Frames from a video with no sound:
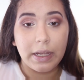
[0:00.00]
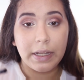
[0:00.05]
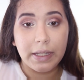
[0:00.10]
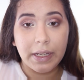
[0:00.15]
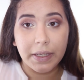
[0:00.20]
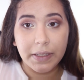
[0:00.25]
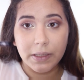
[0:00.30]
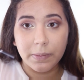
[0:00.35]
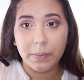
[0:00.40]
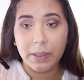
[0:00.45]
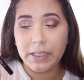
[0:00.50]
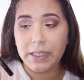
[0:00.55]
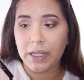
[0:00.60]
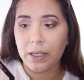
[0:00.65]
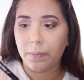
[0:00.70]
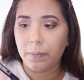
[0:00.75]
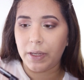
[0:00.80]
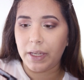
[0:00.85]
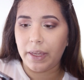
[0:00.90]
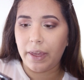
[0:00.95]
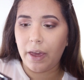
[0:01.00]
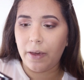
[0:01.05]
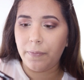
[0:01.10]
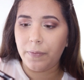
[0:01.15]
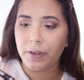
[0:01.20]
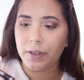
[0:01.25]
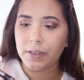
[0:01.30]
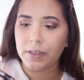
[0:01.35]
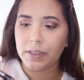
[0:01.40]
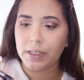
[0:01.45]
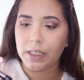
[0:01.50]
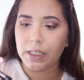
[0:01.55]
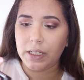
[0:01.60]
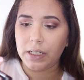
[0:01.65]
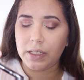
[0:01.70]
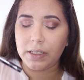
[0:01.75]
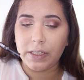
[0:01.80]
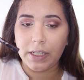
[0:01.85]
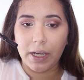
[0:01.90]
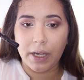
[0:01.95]
Next, I'm going to take my Kat Von
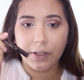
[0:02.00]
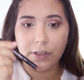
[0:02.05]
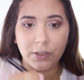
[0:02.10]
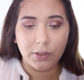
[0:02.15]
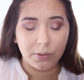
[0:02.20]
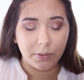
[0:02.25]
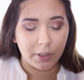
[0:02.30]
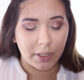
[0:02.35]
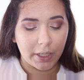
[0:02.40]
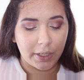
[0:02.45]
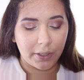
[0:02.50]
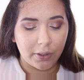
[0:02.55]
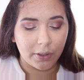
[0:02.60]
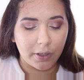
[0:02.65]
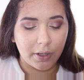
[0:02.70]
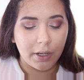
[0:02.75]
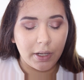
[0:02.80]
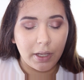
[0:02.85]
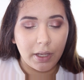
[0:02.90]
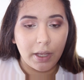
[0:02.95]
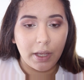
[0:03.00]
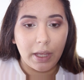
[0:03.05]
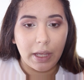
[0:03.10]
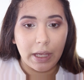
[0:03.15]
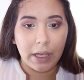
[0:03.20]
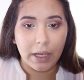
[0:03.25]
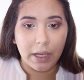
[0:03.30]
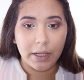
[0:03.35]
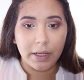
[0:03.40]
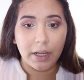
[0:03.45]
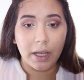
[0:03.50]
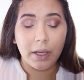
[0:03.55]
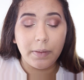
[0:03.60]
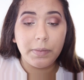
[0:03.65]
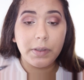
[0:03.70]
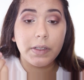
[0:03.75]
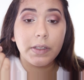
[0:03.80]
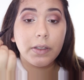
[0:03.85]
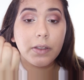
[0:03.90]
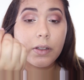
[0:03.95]
D tattoo liner and I'm
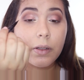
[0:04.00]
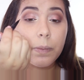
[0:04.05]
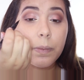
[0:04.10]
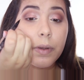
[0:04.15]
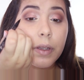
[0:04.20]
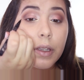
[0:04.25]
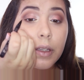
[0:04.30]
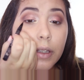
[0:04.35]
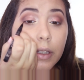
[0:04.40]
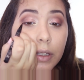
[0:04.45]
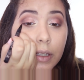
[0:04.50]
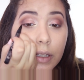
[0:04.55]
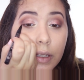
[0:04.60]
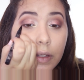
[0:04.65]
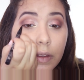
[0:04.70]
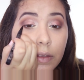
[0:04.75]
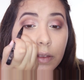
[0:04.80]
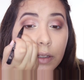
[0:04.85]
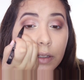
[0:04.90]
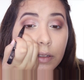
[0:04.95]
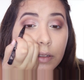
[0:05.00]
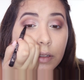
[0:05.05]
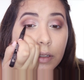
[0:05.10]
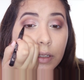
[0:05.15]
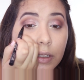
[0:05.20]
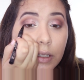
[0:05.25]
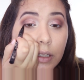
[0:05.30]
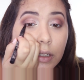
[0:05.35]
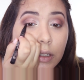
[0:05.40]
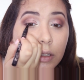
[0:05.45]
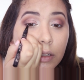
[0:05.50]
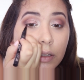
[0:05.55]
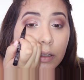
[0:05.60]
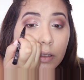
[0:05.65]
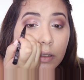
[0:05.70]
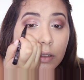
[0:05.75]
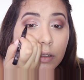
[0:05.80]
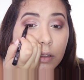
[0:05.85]
just going to put a thin line